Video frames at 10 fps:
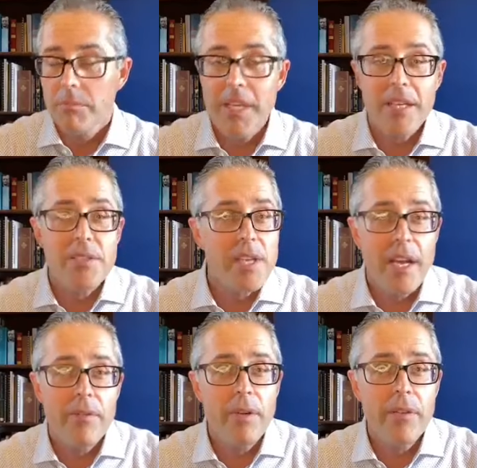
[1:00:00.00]
means
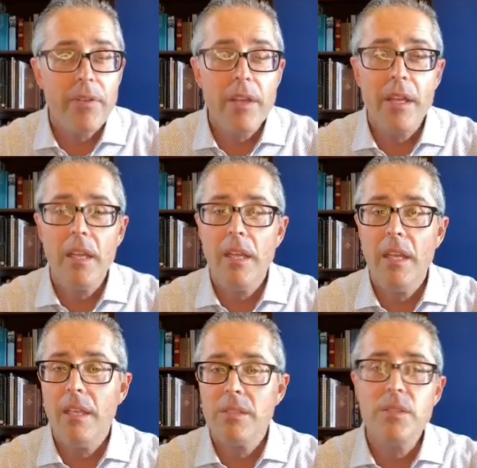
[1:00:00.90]

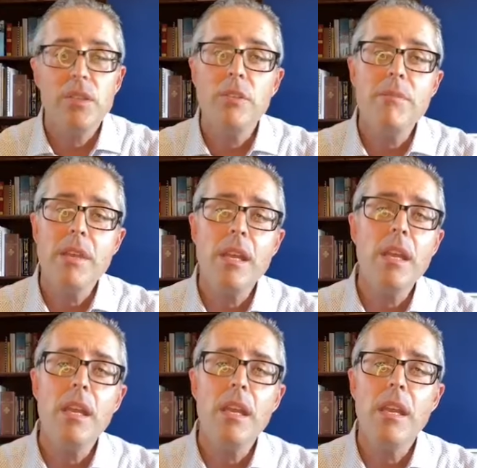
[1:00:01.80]
everything to
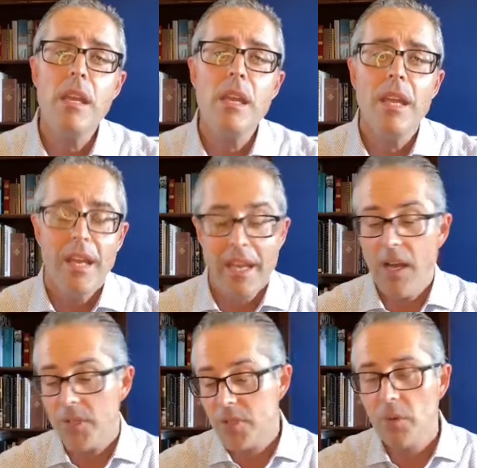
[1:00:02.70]
me. He
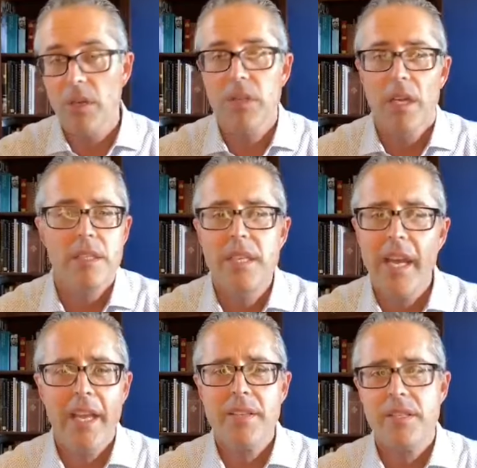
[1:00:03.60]
also wrote,
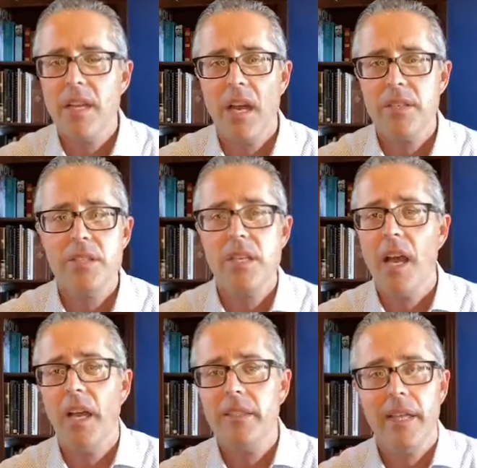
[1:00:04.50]
Day stars
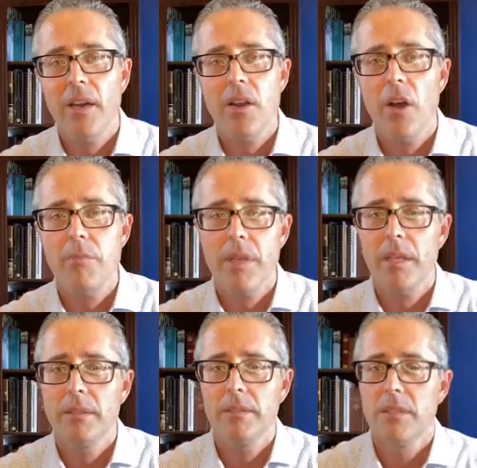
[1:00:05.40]
Shine Down on
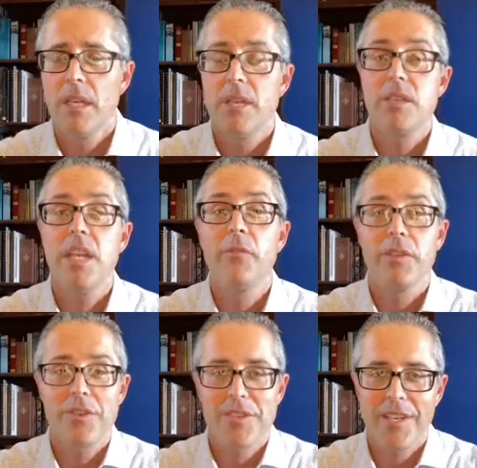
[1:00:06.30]
Me. Steve
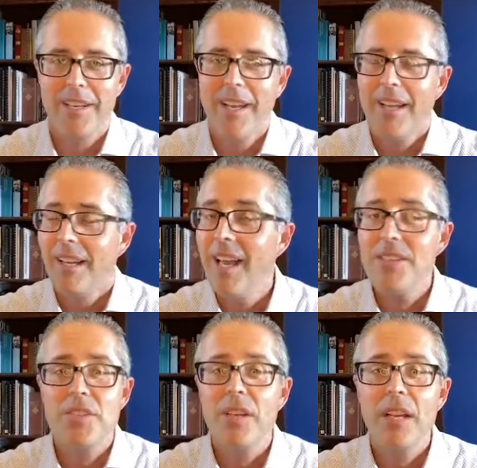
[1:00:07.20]
Richardson,
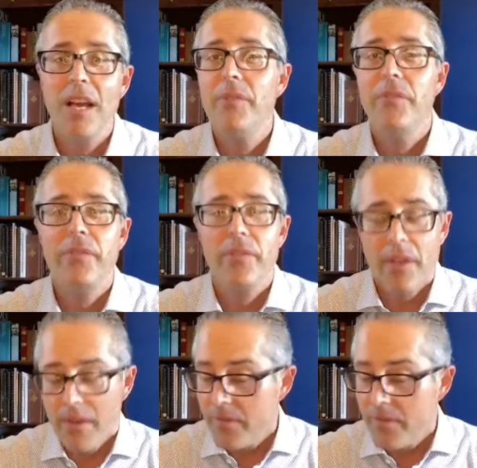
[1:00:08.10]
let your love